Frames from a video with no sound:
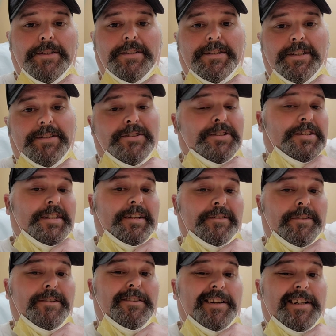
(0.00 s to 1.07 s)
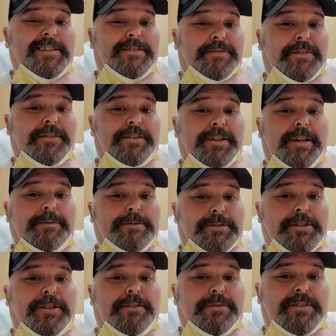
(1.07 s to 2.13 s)
says she's had road rash a few times
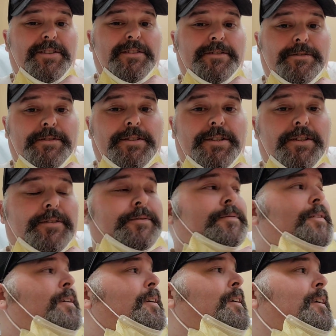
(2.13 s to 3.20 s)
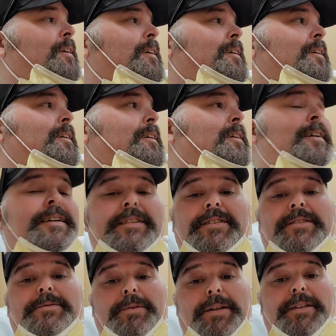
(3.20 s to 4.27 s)
herself too. So
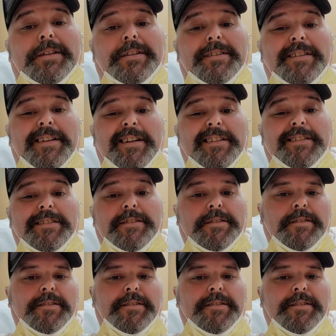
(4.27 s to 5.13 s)
just waiting on the doctor.